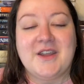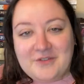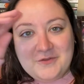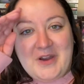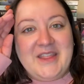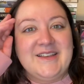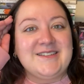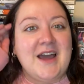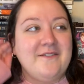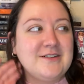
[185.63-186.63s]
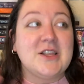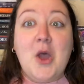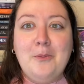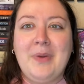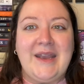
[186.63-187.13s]
If you've read these novels,
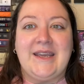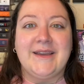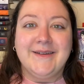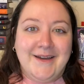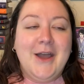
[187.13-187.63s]
Penny.